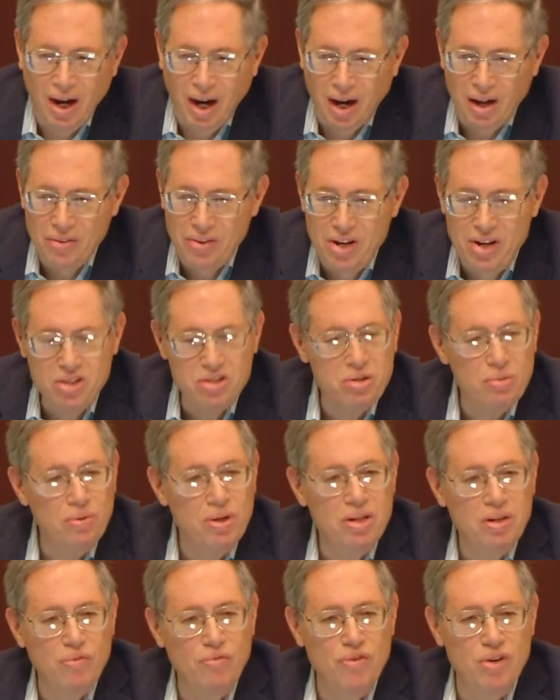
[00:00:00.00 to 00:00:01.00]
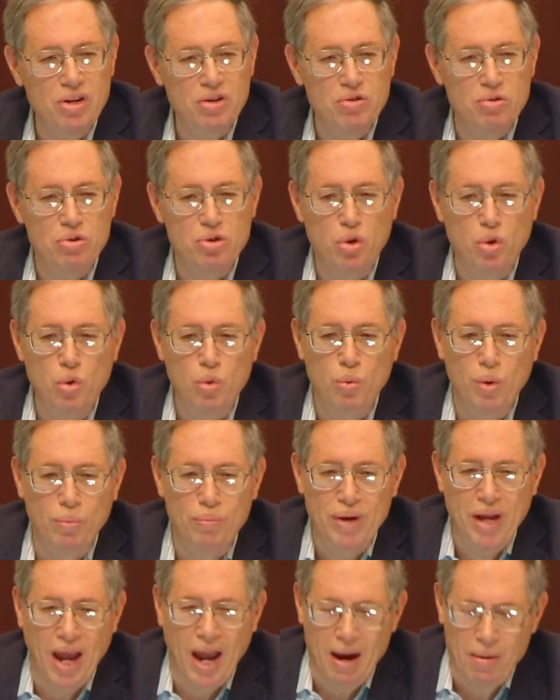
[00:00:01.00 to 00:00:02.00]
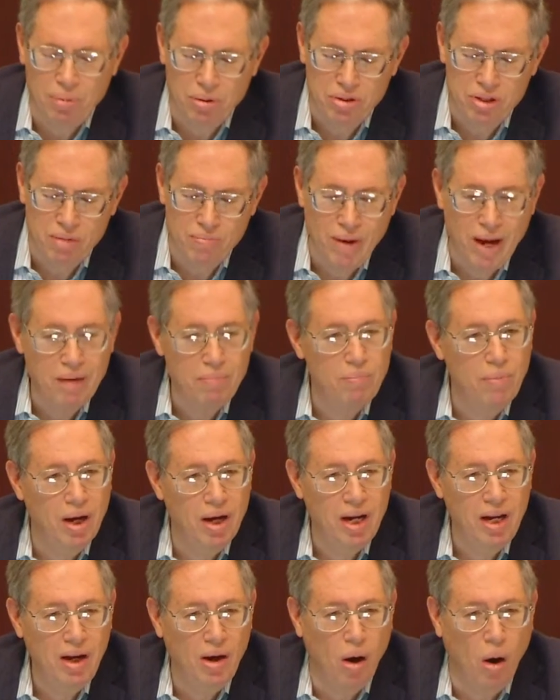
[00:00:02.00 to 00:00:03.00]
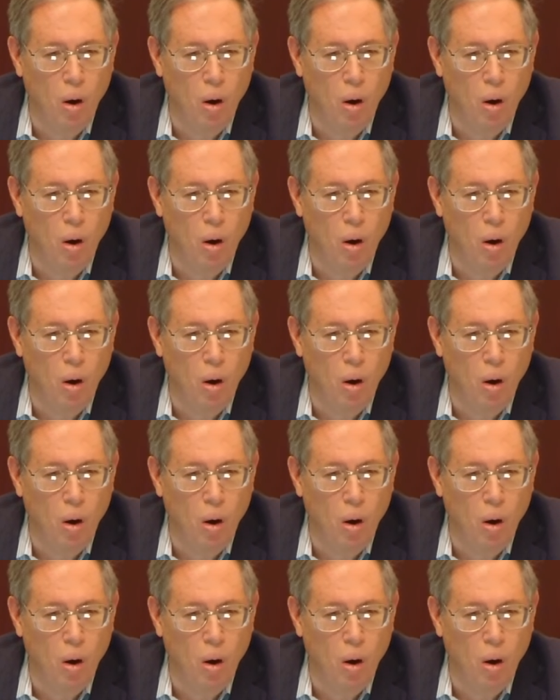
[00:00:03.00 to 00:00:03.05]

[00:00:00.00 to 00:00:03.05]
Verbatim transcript: Uh, these are individuals who will be able to make money